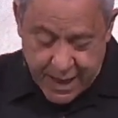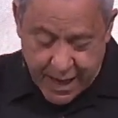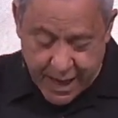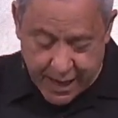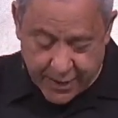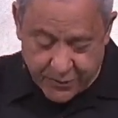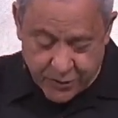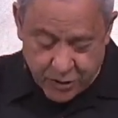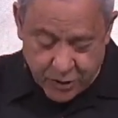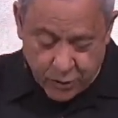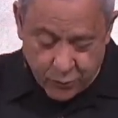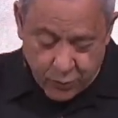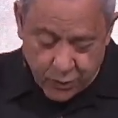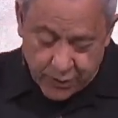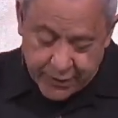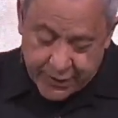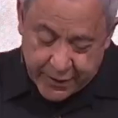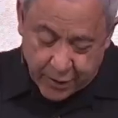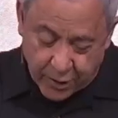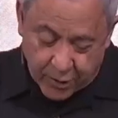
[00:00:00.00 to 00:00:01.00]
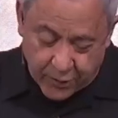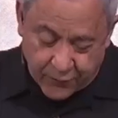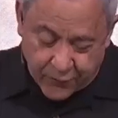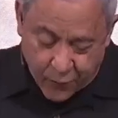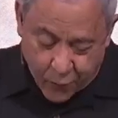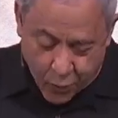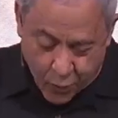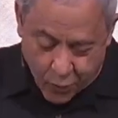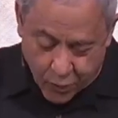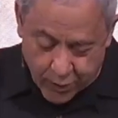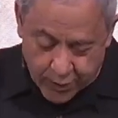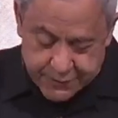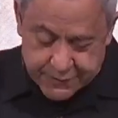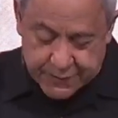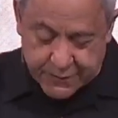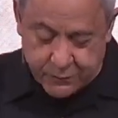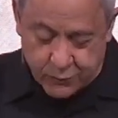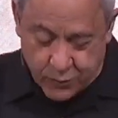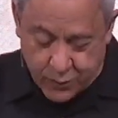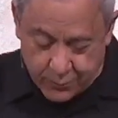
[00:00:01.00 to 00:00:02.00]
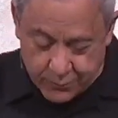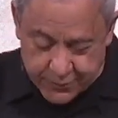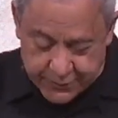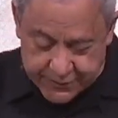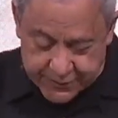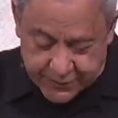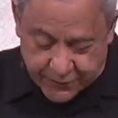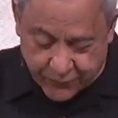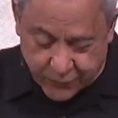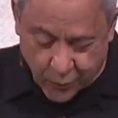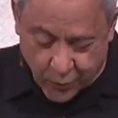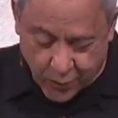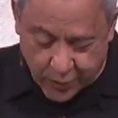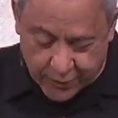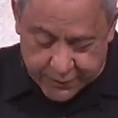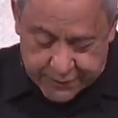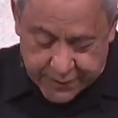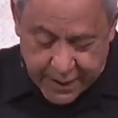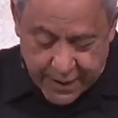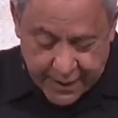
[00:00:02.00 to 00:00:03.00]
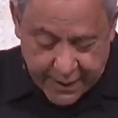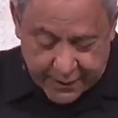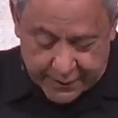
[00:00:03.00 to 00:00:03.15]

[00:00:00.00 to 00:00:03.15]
and you will hear of wars and rumors of wars,